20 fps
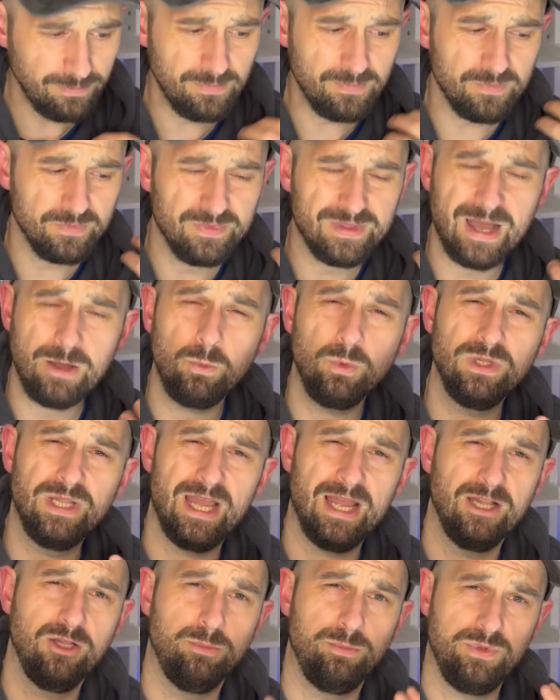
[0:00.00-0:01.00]
That will
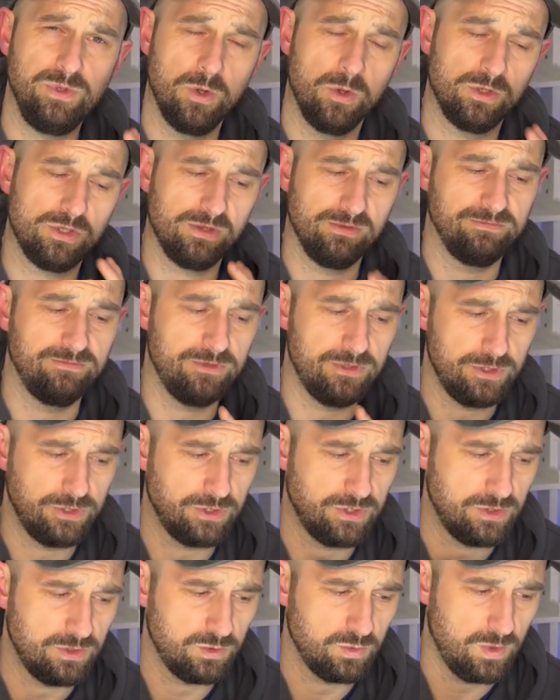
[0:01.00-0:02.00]
help your
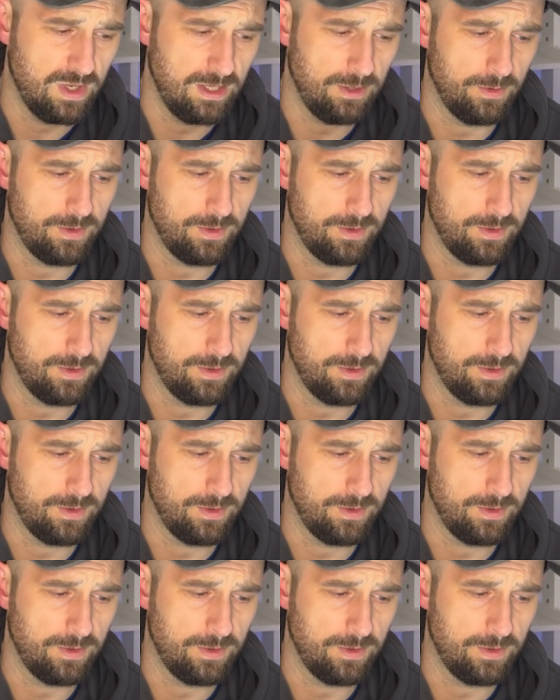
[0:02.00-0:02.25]
conversion as well.